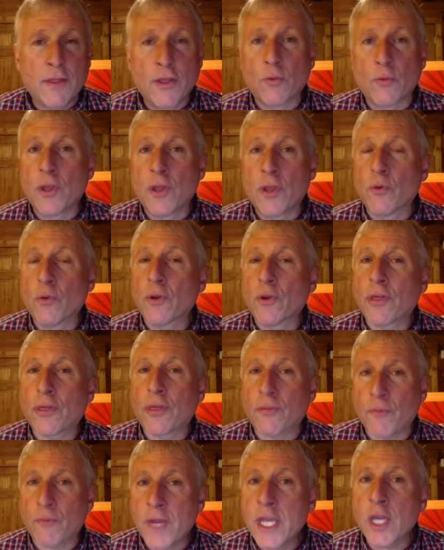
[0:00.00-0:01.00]
there were
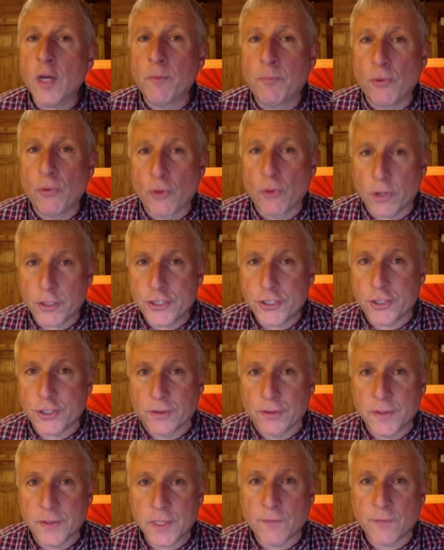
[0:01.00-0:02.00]
3
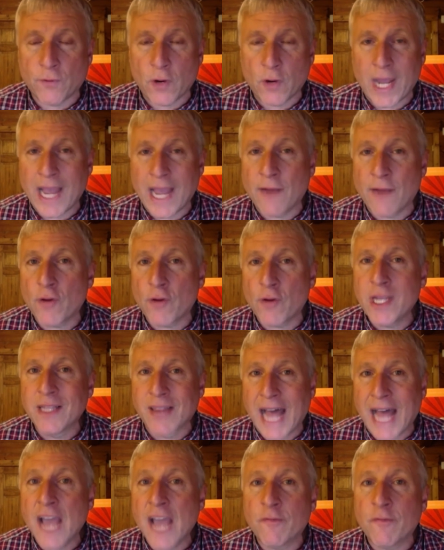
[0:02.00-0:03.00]
abortions for
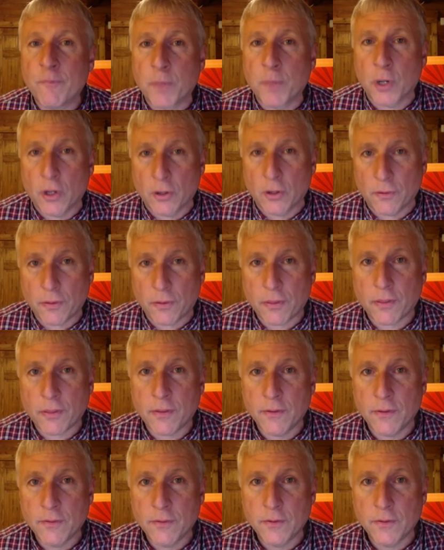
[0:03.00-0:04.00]
every live
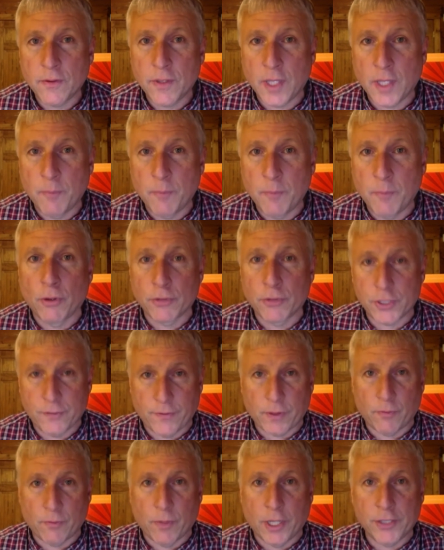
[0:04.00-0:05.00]
birth in
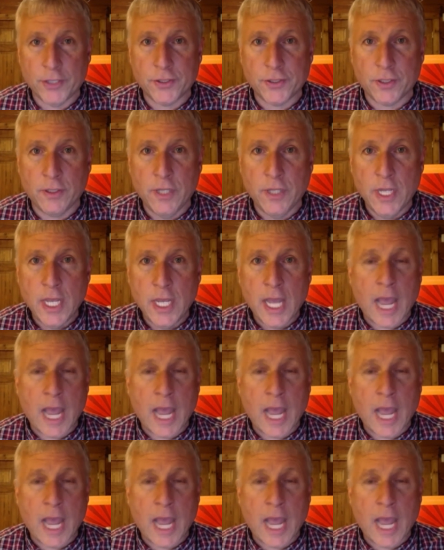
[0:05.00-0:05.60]
Bolshevik Russia.